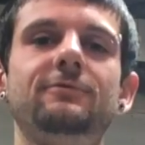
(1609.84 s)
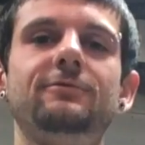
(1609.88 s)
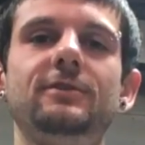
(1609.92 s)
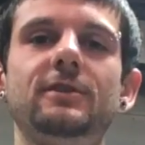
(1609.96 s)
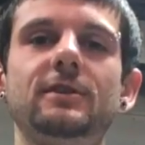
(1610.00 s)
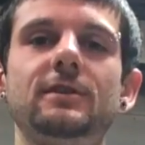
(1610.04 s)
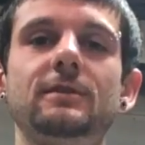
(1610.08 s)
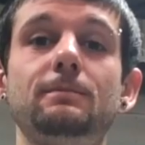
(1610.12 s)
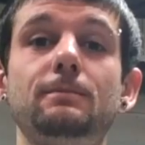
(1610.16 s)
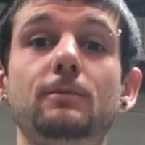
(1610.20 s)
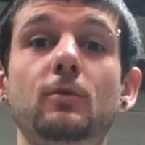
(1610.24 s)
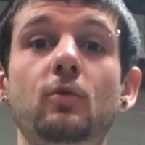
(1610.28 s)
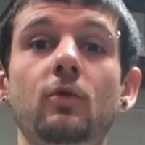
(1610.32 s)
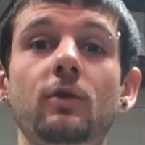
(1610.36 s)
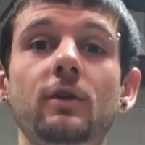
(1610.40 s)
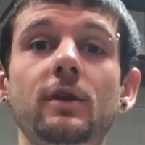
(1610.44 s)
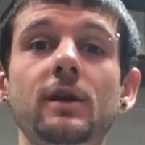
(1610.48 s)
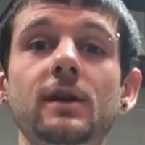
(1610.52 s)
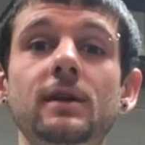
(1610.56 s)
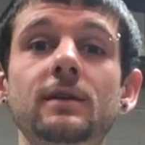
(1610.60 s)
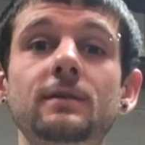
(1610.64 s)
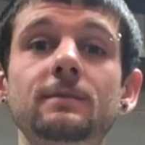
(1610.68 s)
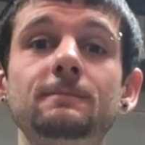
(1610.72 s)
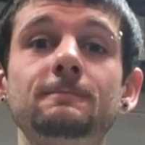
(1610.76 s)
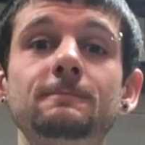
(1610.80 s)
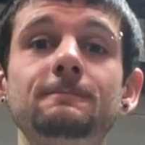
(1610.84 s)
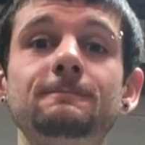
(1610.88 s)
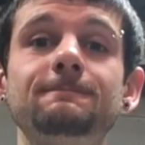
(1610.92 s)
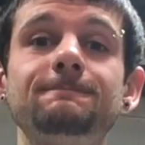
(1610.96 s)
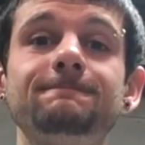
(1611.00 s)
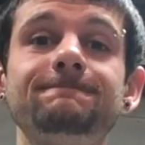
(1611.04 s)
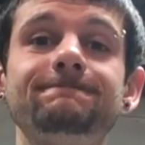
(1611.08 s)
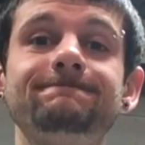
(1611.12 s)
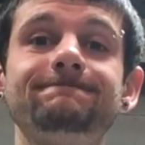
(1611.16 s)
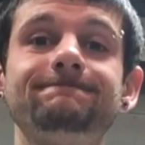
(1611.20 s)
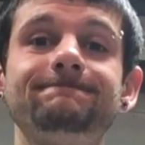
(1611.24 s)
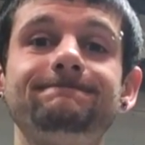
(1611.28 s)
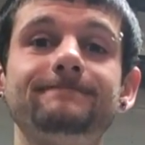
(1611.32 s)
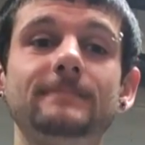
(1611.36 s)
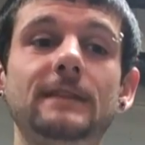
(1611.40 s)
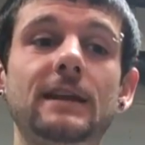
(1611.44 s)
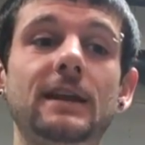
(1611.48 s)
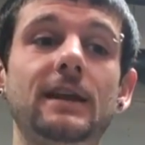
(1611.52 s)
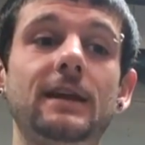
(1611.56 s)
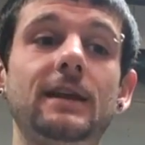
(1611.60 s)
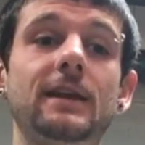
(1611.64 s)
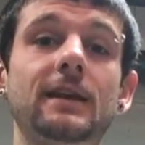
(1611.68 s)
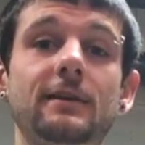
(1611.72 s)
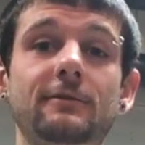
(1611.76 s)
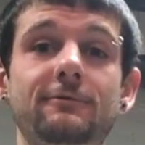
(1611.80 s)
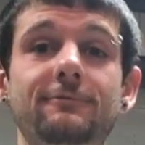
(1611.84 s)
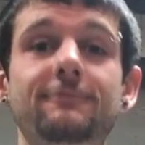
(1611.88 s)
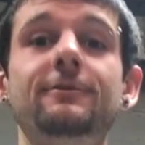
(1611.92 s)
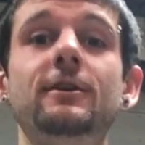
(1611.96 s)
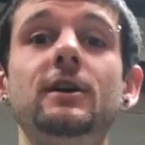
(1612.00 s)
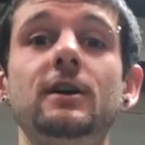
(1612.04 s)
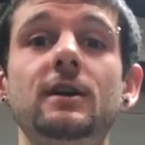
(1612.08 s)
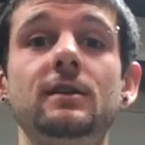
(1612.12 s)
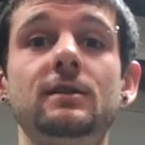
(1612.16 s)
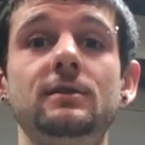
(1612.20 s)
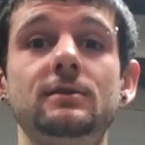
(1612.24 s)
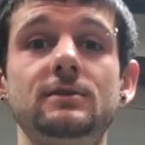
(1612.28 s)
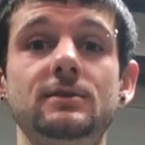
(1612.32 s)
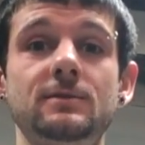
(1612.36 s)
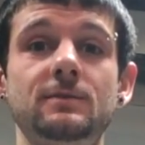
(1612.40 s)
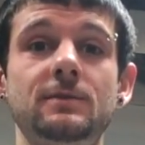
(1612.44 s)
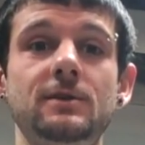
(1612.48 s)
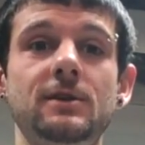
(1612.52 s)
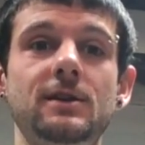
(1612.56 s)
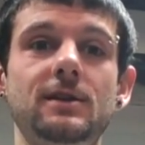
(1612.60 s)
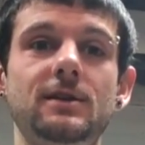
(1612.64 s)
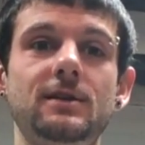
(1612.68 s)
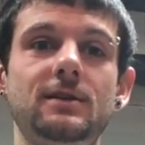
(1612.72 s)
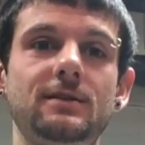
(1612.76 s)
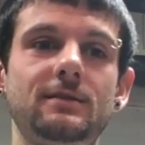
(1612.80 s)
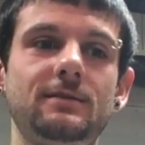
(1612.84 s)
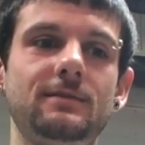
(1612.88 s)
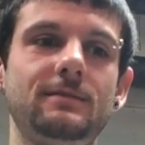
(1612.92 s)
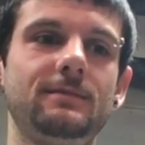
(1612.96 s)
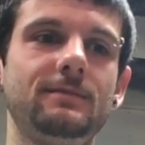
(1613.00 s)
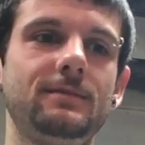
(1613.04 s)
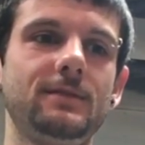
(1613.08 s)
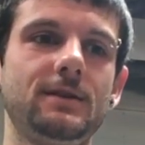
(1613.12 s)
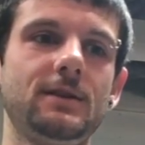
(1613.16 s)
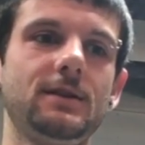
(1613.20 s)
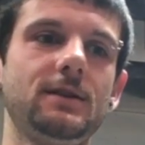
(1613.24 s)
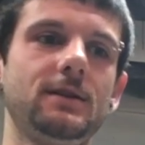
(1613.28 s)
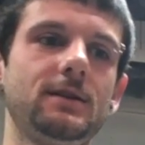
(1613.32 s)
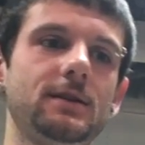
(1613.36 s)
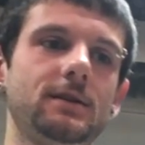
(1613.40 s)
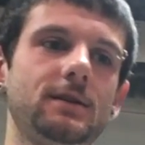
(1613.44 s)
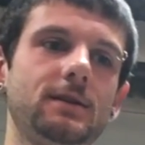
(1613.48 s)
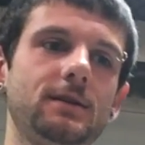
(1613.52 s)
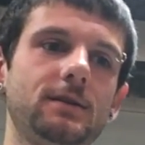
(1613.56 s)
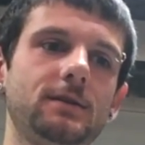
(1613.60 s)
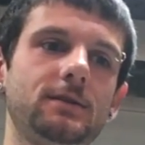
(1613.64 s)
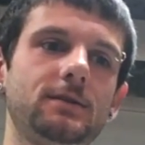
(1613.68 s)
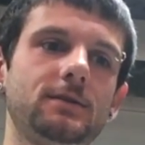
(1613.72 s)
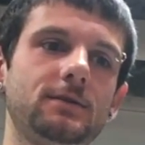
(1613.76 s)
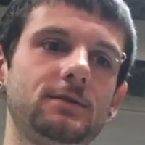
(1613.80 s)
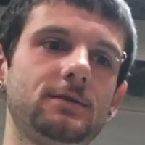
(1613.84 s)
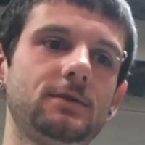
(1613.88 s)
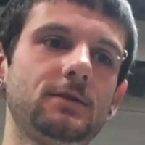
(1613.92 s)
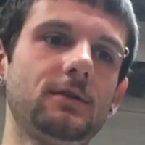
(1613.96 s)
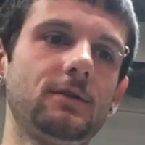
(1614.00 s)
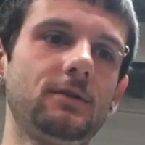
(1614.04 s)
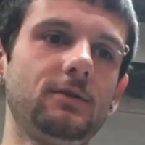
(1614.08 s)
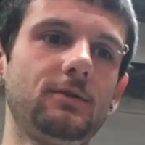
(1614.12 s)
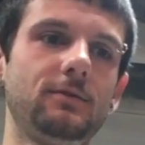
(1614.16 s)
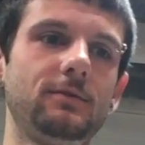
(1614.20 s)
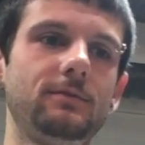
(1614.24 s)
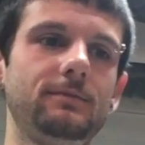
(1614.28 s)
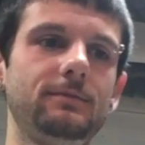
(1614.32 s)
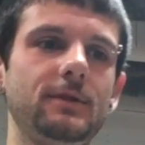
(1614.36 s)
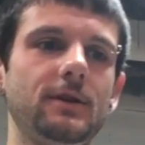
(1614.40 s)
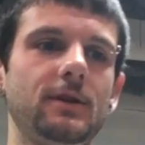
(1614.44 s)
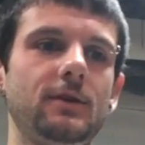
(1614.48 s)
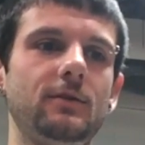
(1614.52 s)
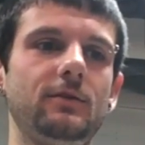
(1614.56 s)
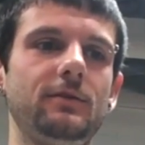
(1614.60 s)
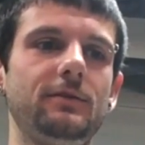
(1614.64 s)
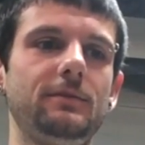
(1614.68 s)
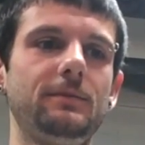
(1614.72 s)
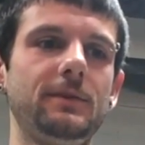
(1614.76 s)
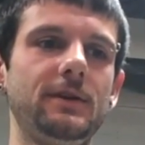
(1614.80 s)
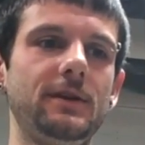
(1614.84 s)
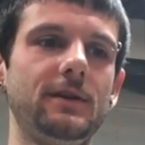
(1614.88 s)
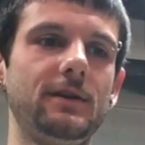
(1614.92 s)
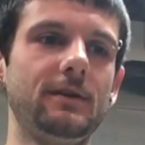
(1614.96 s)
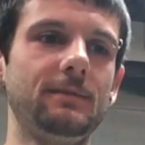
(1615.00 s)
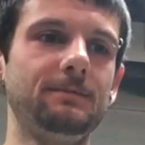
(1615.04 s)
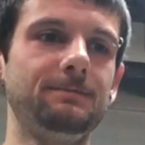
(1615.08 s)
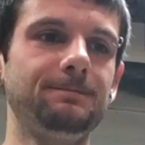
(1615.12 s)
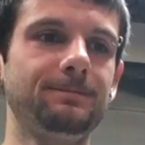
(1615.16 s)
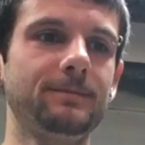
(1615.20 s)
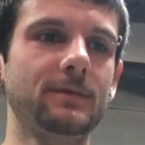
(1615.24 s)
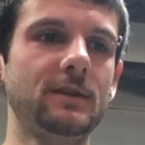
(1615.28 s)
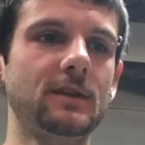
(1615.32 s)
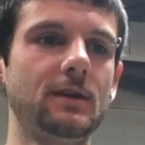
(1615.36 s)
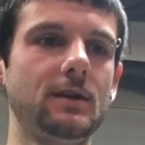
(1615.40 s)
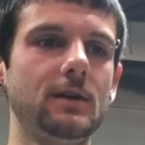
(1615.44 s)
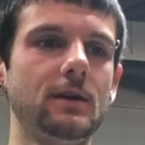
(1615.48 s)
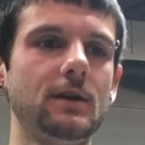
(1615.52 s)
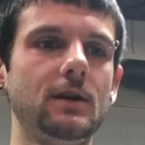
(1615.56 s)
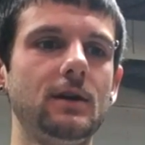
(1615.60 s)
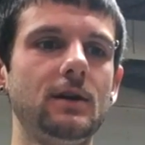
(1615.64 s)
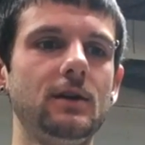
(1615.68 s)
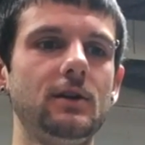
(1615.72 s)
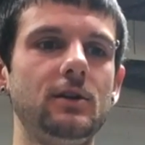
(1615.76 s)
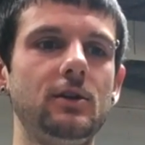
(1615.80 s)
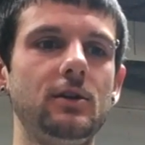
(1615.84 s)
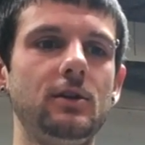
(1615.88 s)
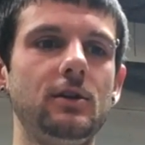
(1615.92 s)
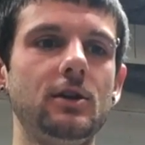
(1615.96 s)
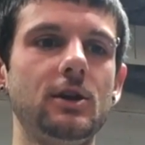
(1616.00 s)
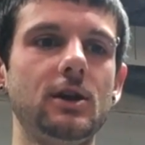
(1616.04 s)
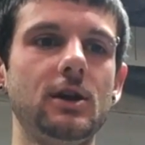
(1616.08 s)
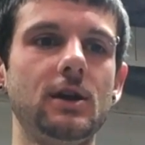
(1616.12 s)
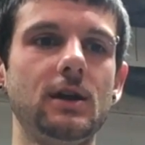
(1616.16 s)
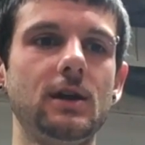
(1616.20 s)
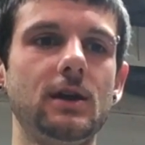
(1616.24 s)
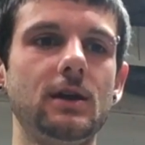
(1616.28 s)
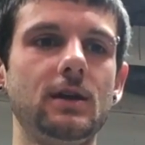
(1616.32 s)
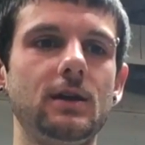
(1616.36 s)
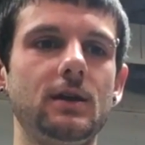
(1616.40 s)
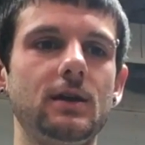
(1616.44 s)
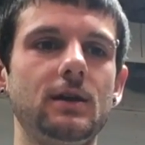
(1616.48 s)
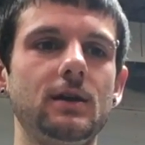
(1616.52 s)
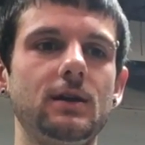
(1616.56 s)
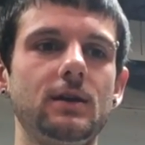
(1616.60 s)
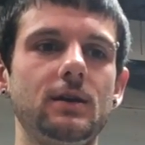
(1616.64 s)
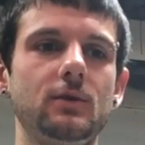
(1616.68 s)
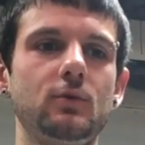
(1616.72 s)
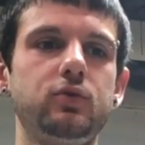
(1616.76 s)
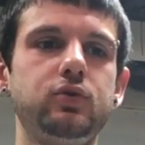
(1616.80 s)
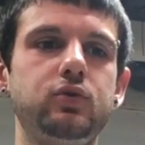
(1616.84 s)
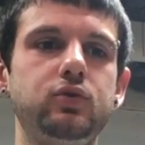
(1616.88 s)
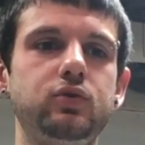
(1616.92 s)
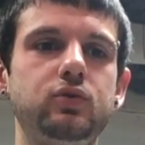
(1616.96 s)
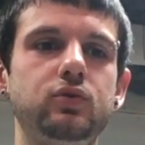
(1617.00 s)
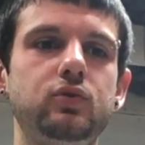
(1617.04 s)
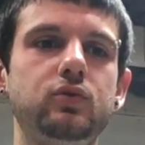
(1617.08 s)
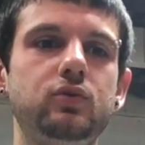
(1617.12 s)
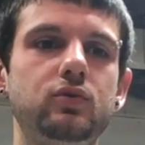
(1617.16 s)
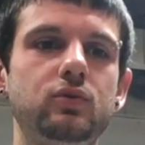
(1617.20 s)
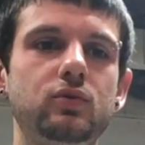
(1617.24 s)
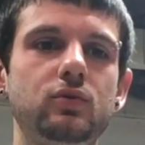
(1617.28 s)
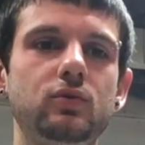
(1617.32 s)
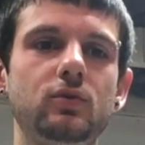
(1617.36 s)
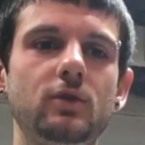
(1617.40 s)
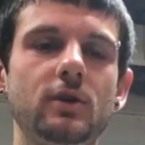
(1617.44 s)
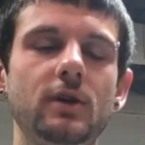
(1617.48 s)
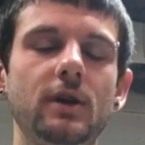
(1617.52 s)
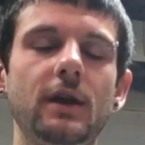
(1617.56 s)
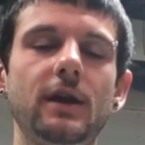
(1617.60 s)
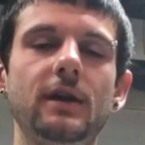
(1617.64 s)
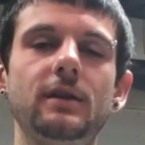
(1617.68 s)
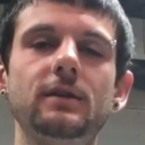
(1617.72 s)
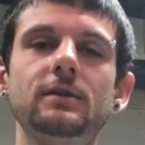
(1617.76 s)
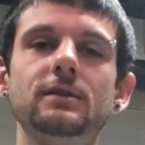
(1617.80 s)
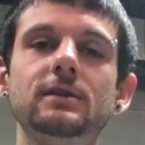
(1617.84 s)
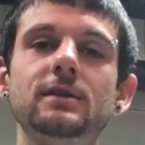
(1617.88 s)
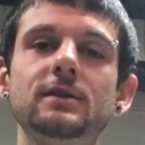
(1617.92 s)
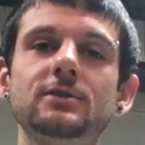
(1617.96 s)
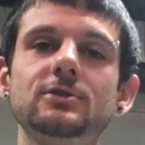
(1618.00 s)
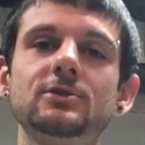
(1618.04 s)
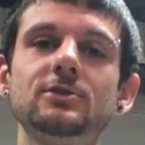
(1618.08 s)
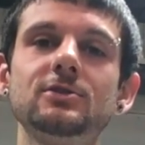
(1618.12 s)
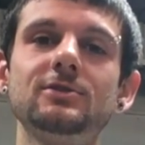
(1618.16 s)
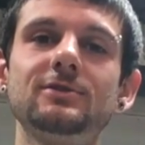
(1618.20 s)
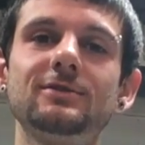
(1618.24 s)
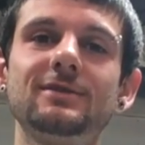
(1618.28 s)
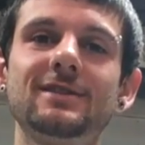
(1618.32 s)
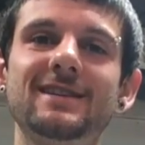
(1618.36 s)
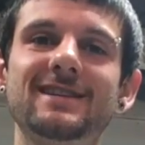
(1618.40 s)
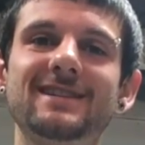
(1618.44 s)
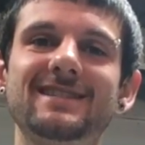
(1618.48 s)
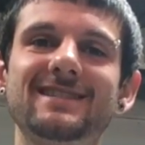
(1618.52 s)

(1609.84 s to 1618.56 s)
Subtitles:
a fucking morning. I can't fucking speak. So bear with me here. In addition,